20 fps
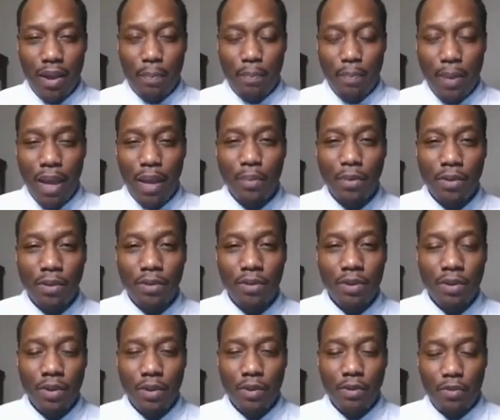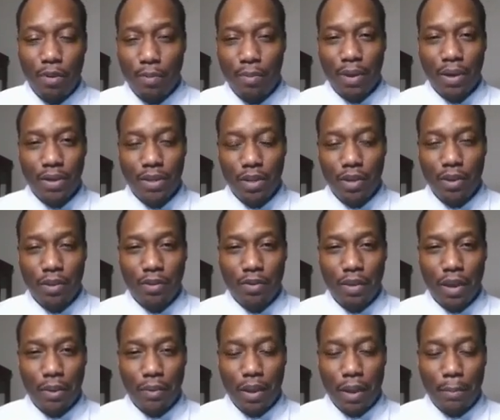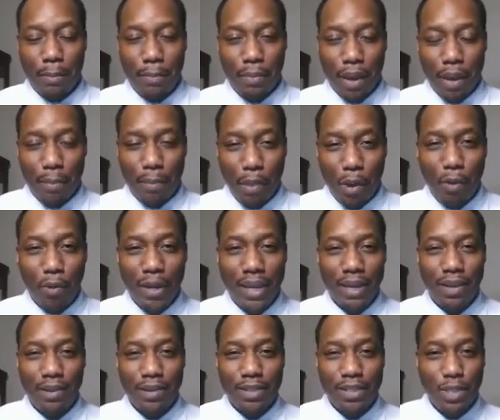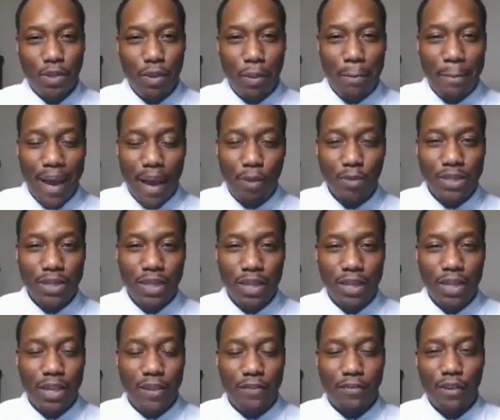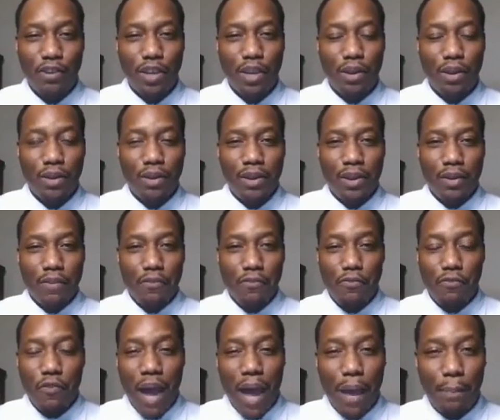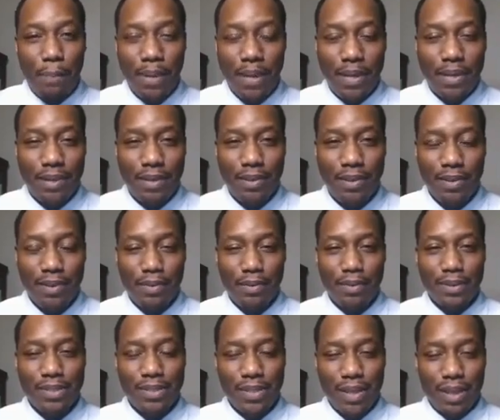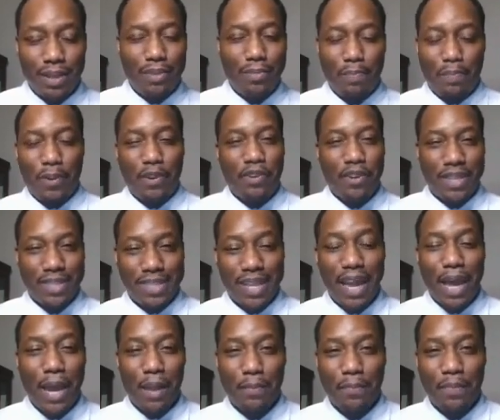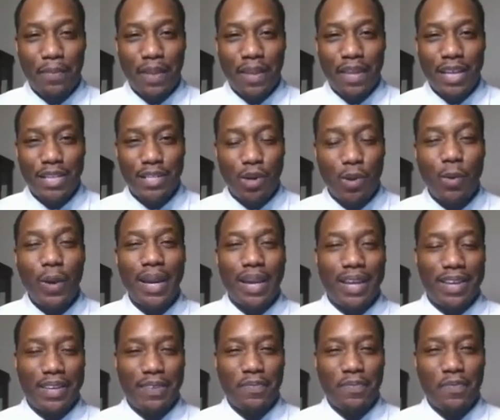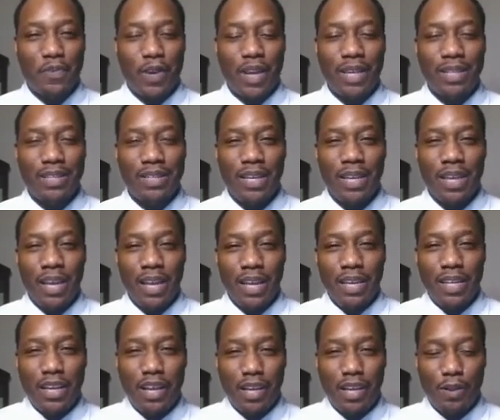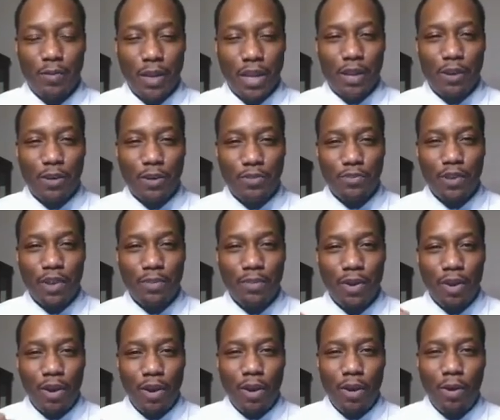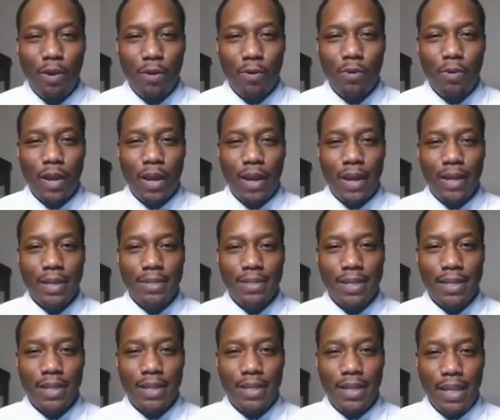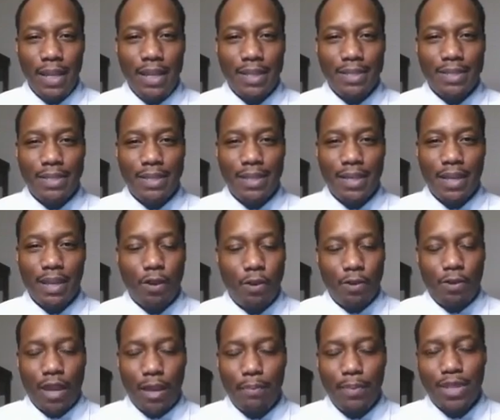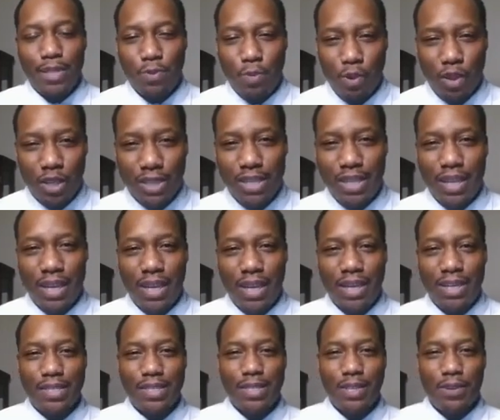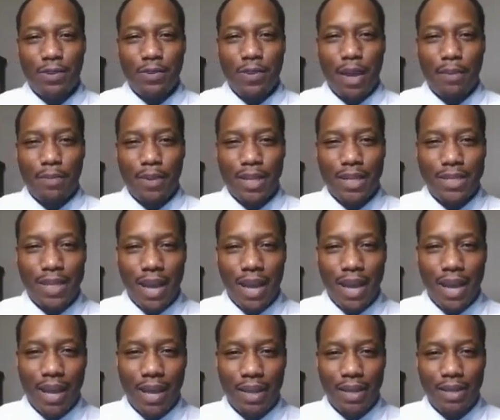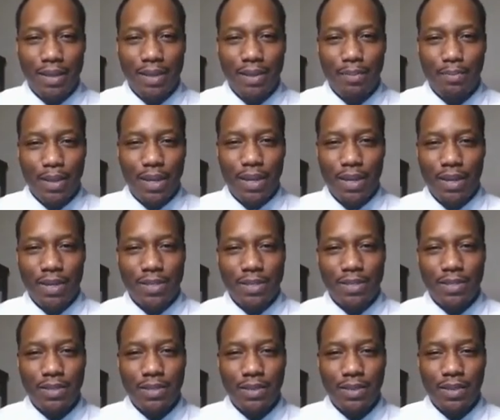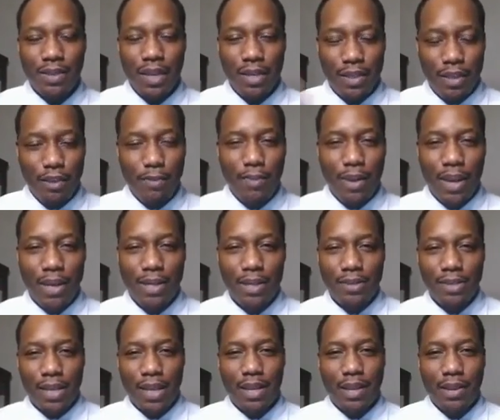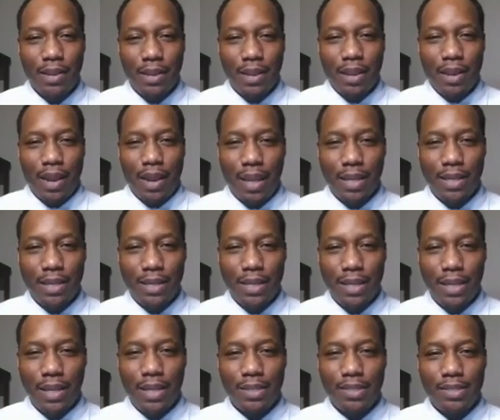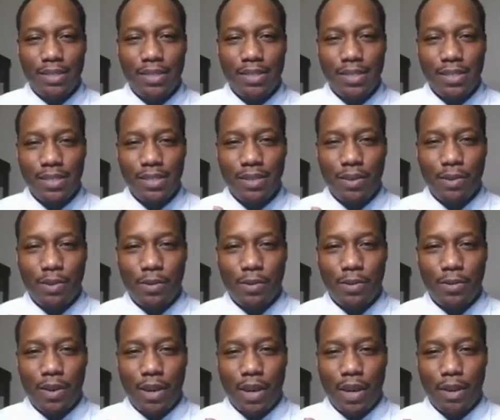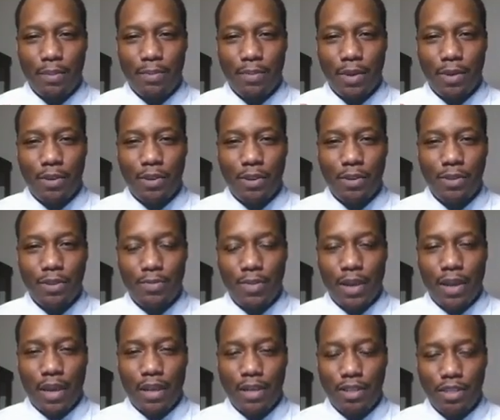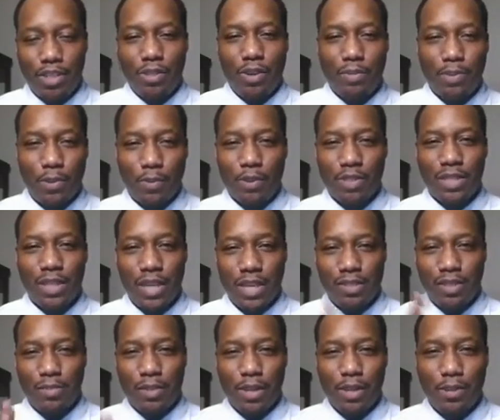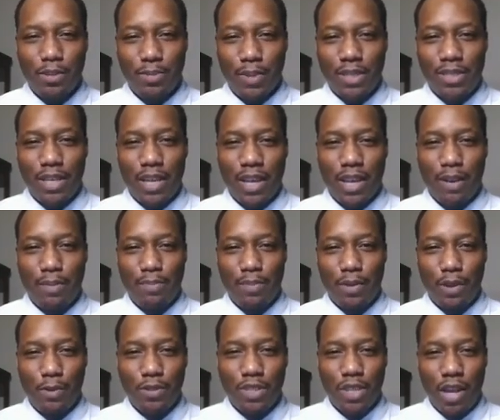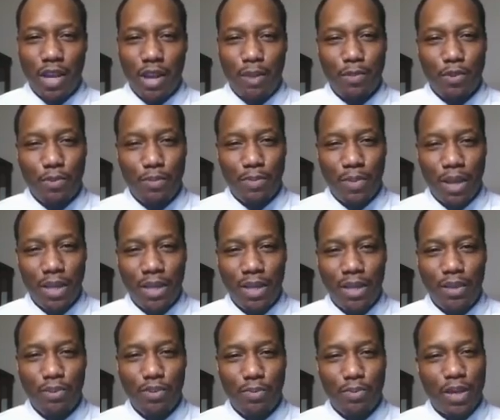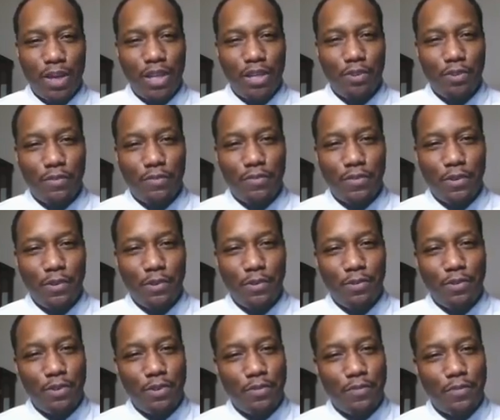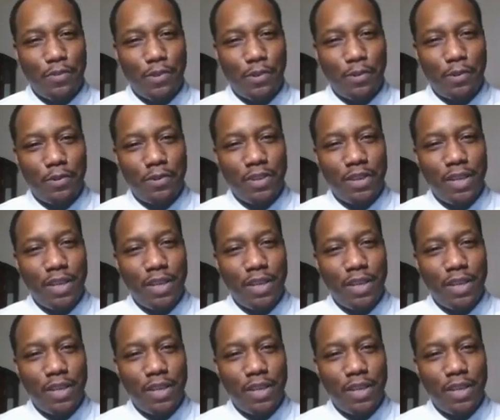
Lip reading: pebble or a molehill to a mountain in a very rapid period of time. It's quick, right? It goes from, oh, I didn't eat today or I missed work today, so I'm gonna die, because in their mind there's like, I didn't eat, so I'm gonna lose my. I didn't show up to work today, so I'm gonna lose my job. No job, no money, no money, no food, no food,